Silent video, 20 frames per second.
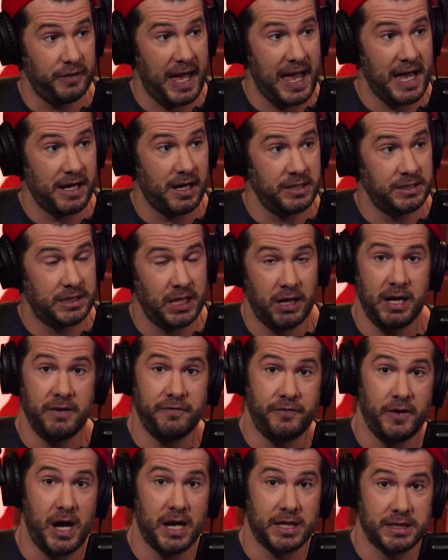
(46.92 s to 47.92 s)
flag on Terry
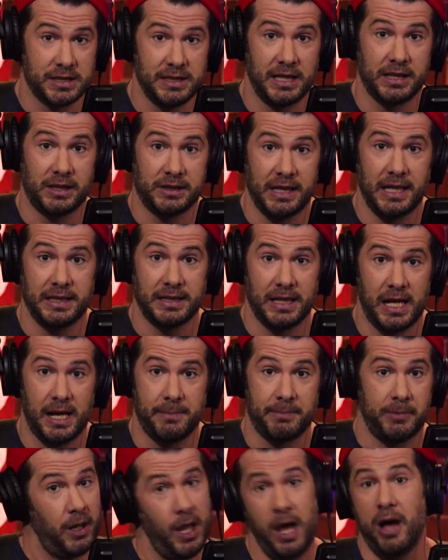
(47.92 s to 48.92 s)
Fox and then cleaned it
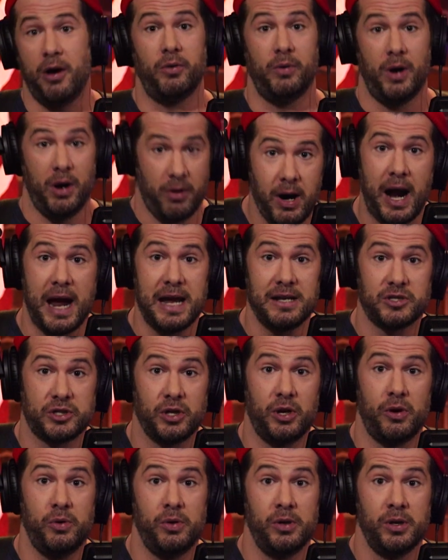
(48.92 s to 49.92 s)
up. Oh, all right.
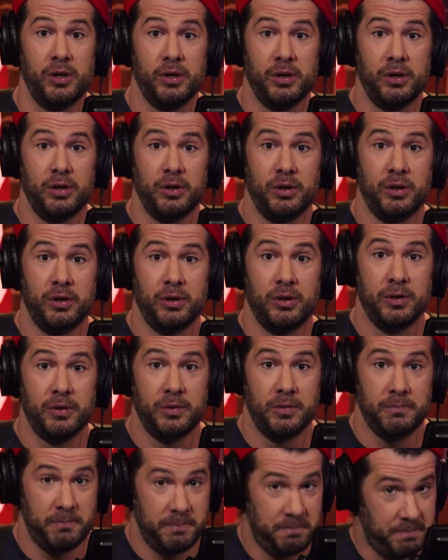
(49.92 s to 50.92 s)
So
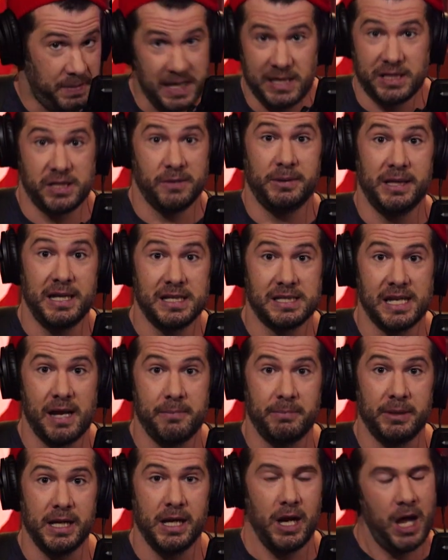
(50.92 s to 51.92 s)
peaceably
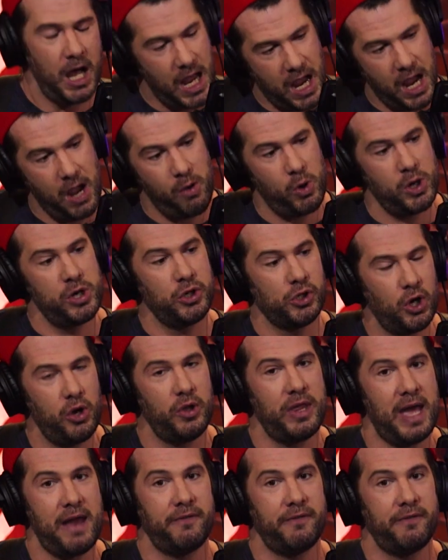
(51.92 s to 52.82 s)
assembling? I wouldn't go